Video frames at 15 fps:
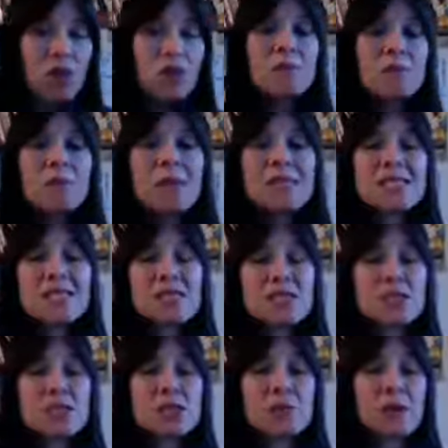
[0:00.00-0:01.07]
you can make
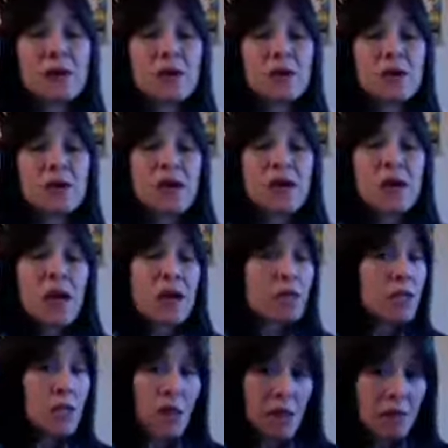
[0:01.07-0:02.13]
decisions about,
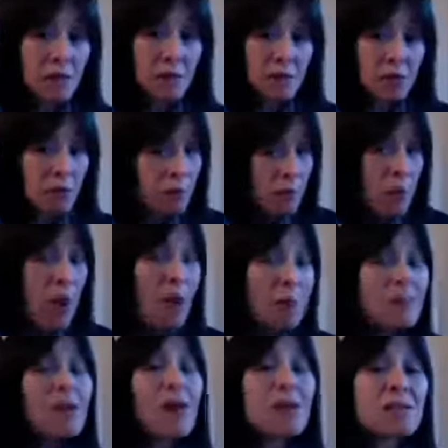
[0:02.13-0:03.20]
and you've
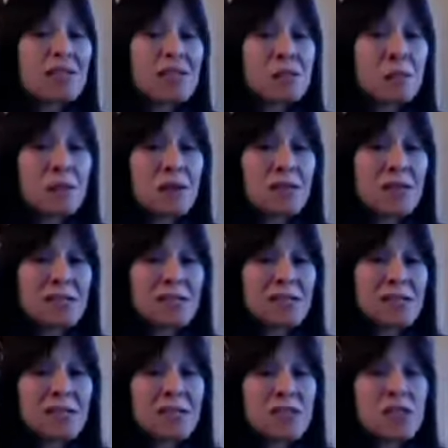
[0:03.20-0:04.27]
probably all
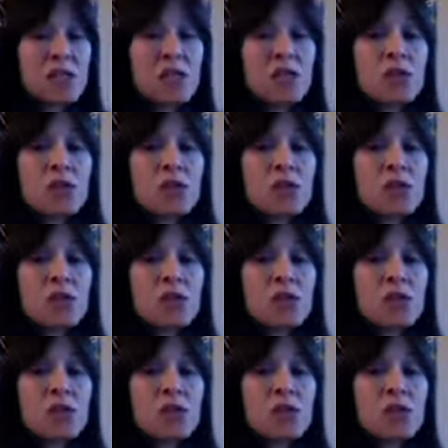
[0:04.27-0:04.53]
experienced this,